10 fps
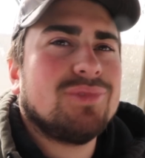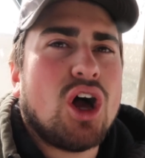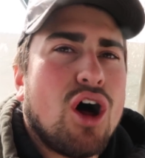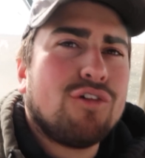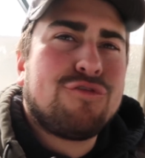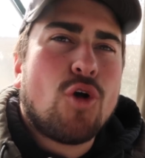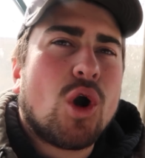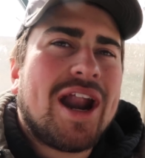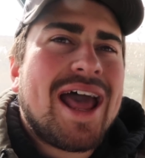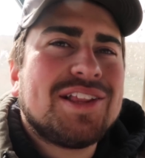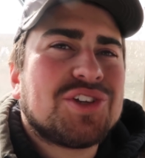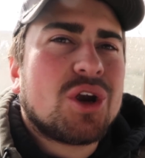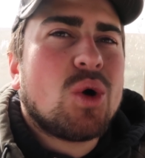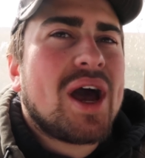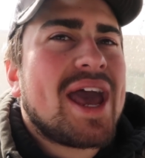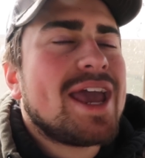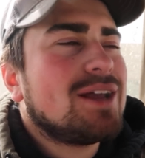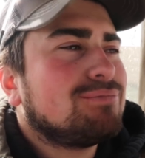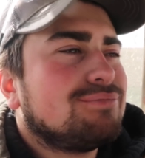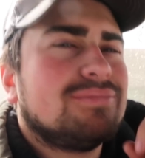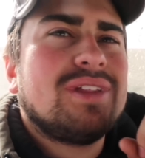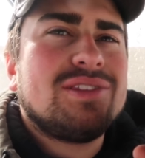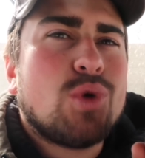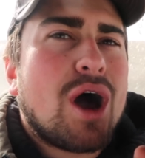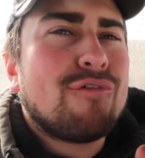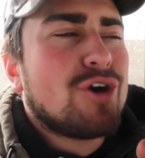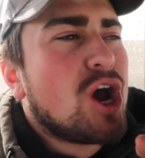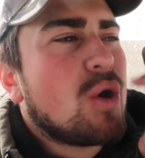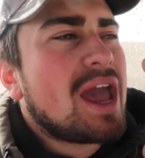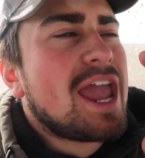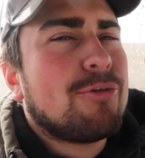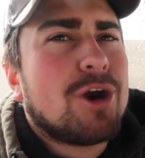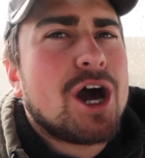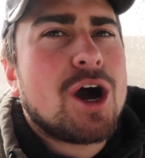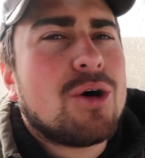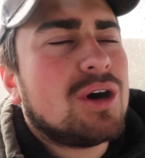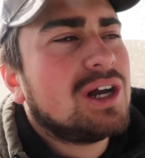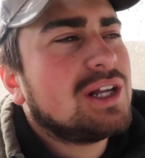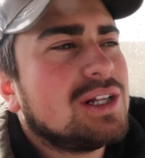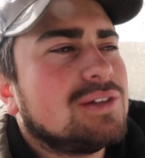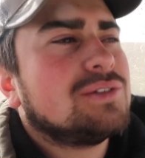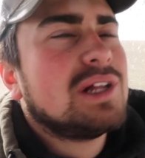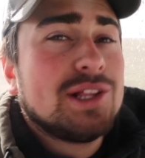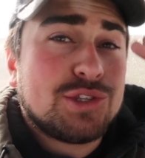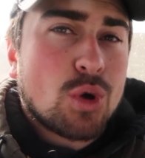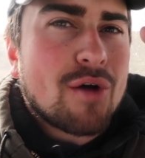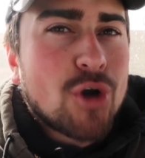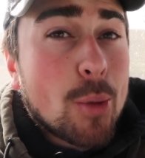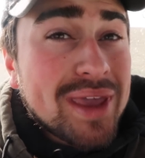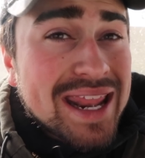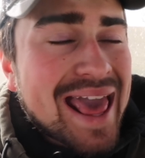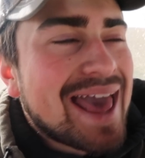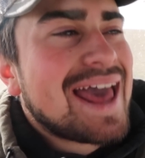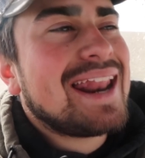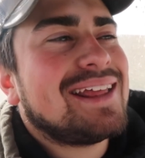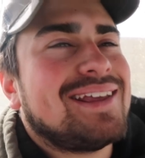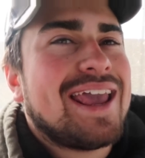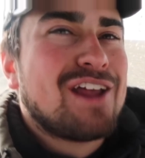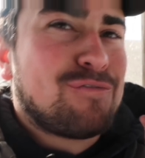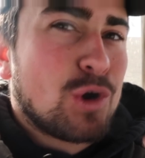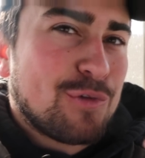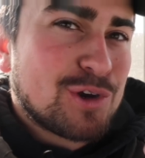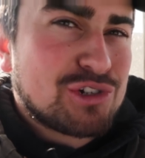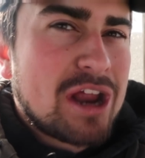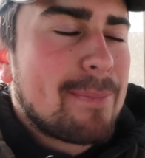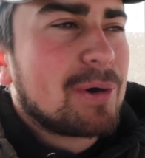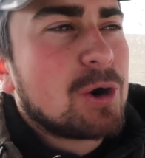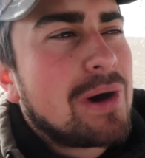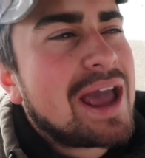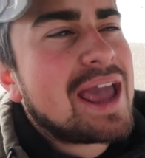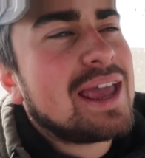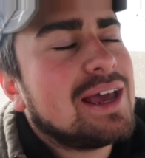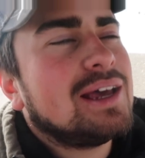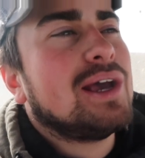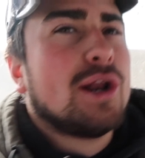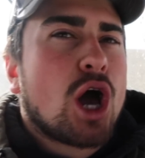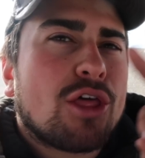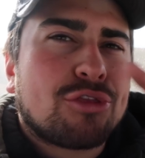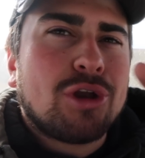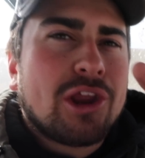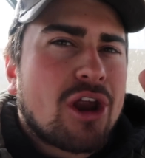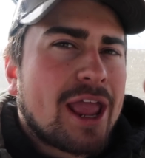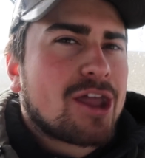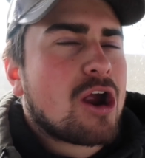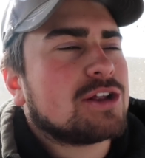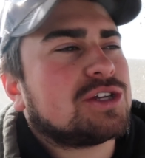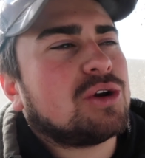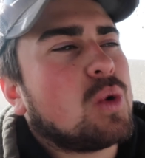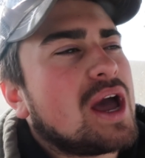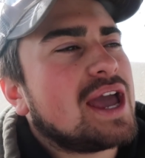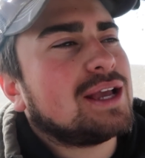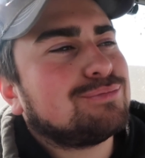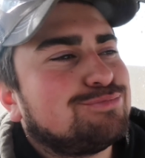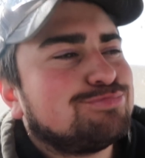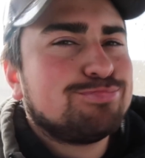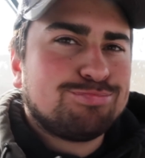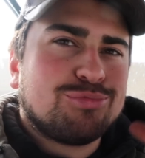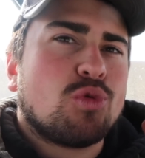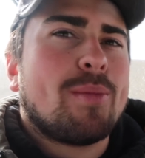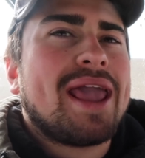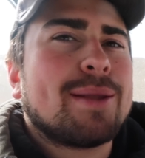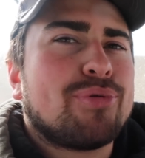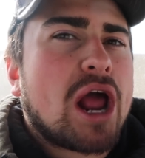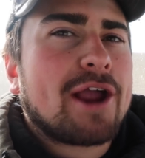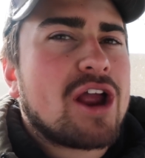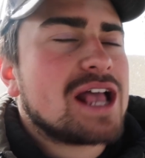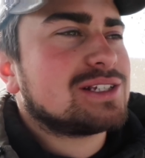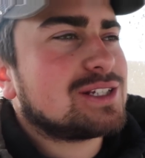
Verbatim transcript: All four heads are away. 12 row, 8 row, 12 row bean head, and 40 foot draper away, and all three grain carts are away. We're making progress.